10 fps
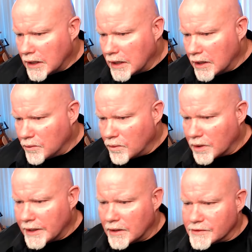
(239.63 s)

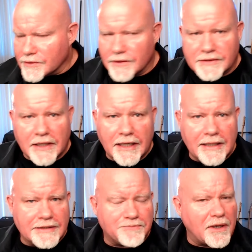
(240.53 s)
Warrior. So this
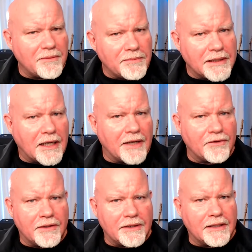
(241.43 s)
guy, he's probably
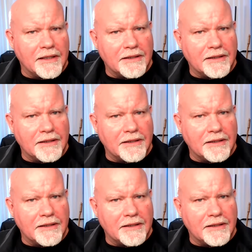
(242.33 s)
either